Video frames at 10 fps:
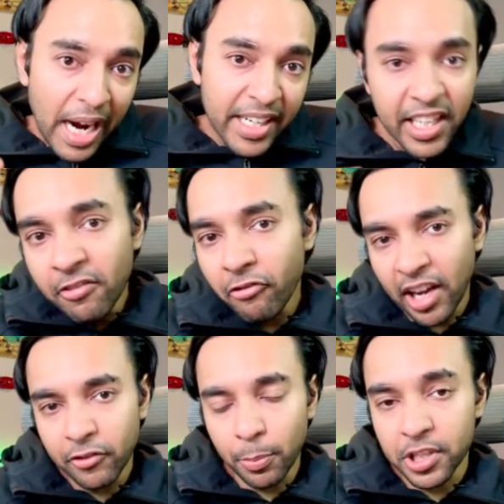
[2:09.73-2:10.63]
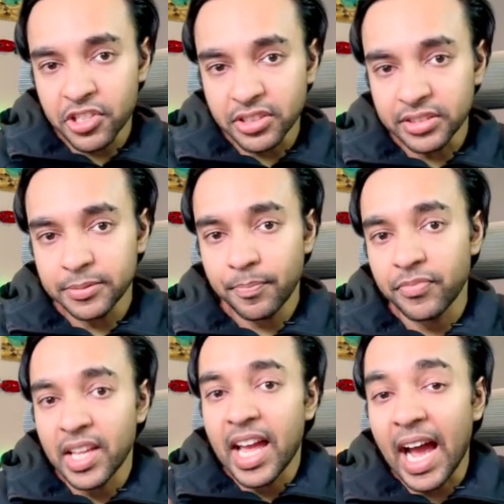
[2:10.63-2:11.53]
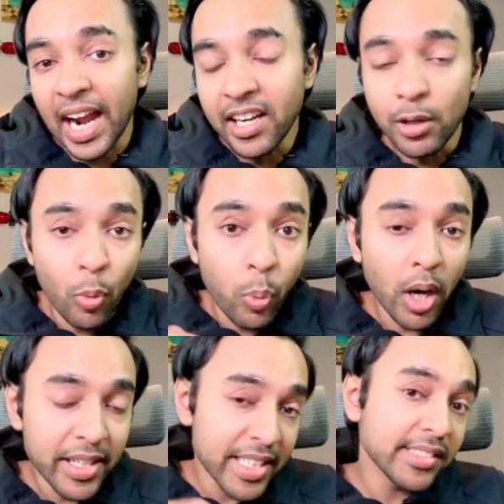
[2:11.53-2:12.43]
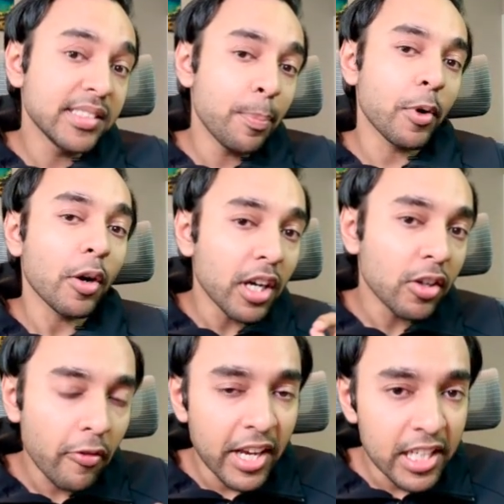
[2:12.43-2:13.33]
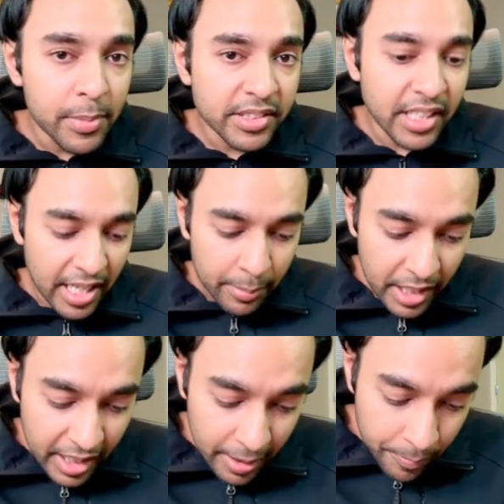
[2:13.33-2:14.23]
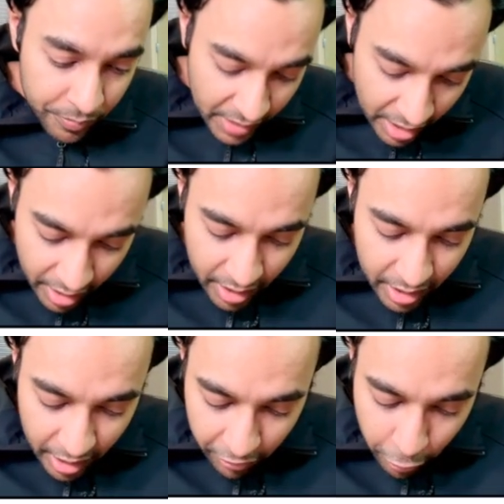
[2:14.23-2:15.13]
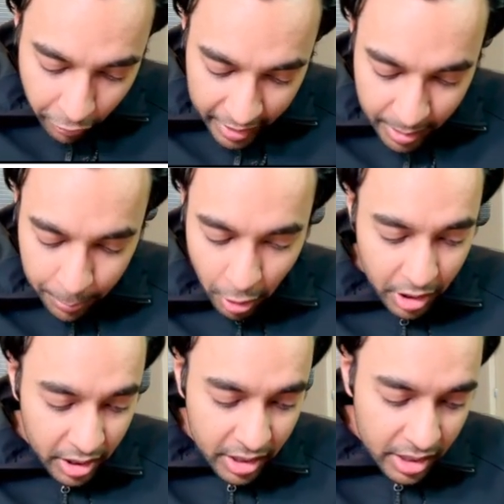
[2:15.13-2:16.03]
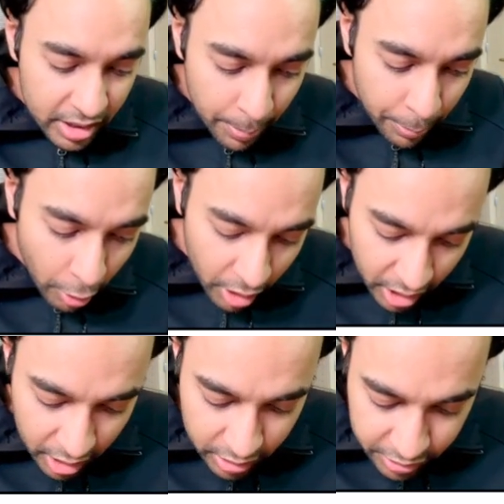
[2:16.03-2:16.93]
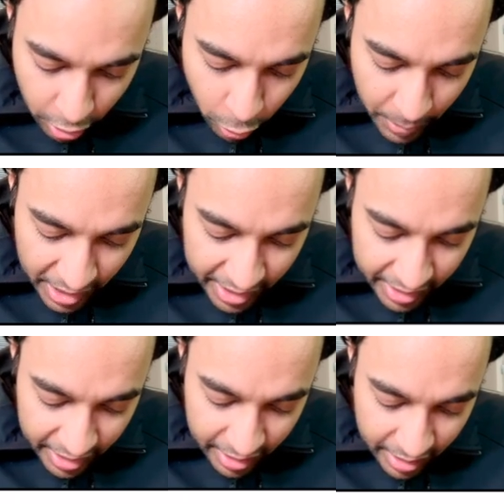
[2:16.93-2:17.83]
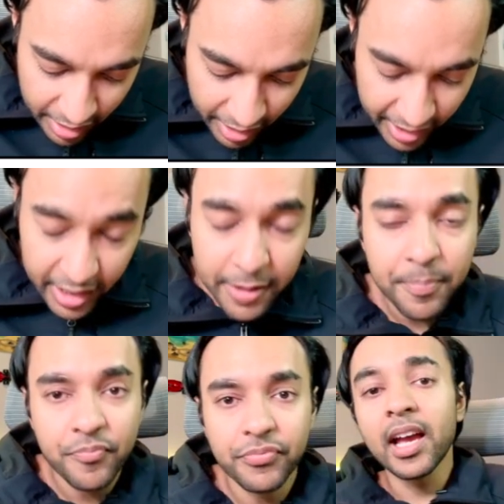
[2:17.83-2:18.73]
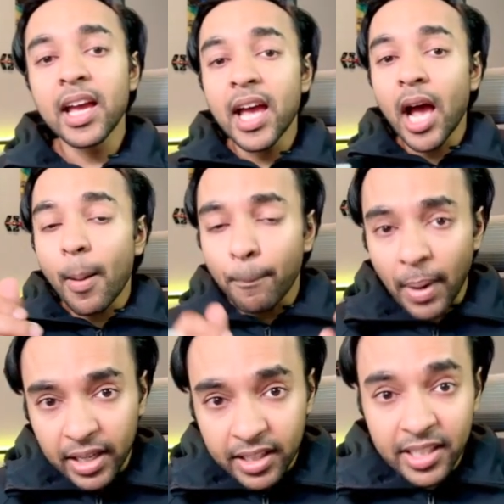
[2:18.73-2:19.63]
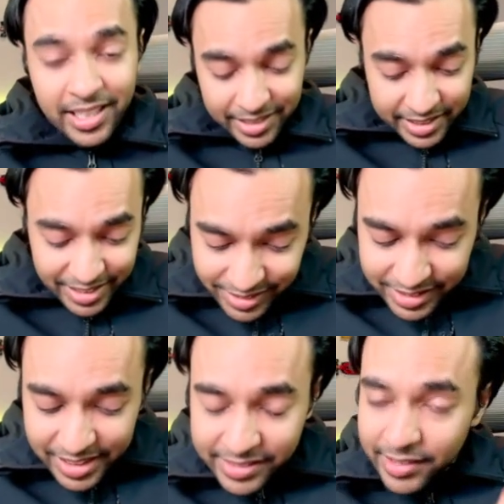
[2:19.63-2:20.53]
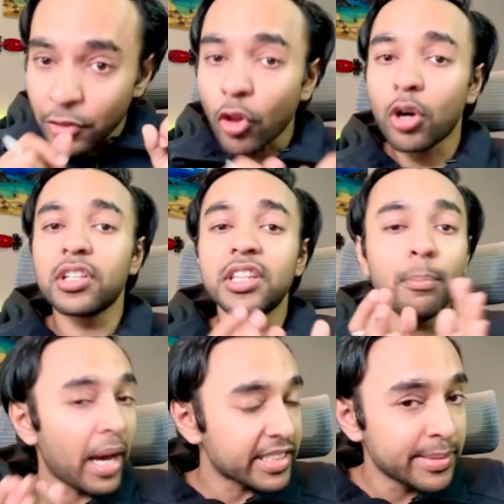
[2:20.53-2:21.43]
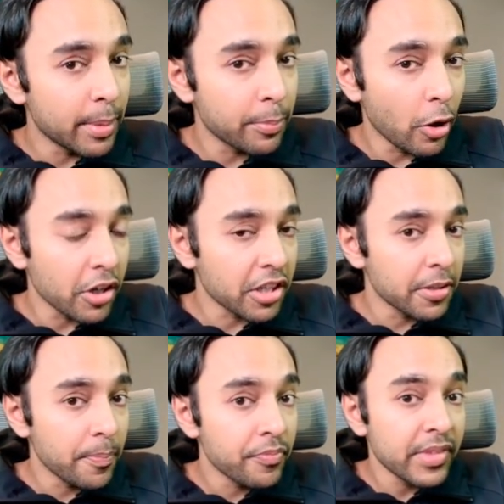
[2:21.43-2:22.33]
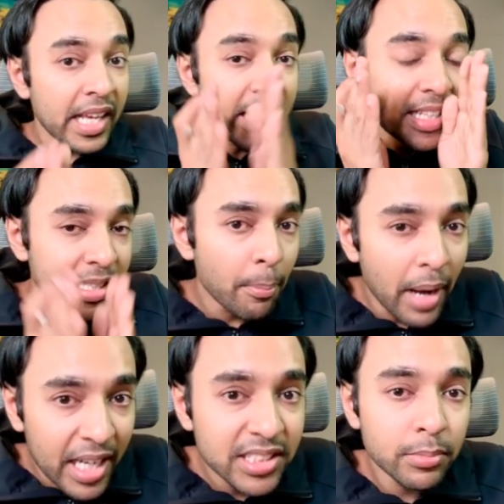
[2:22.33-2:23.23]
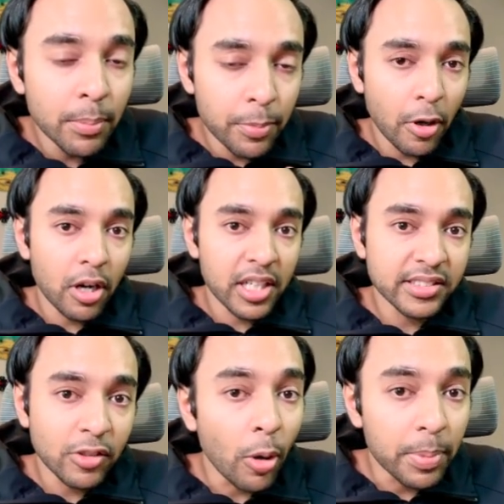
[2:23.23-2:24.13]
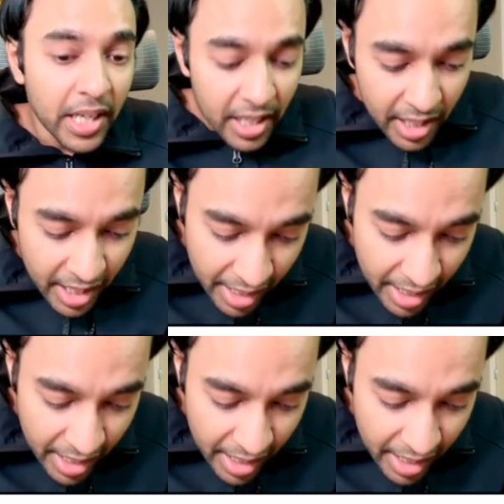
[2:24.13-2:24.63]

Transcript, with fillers: I did 5 operations. And what is the product of elements that I'm getting? If you find the product, the product turns out to be 18, correct? But this is not the maximum product the maximum product is obtained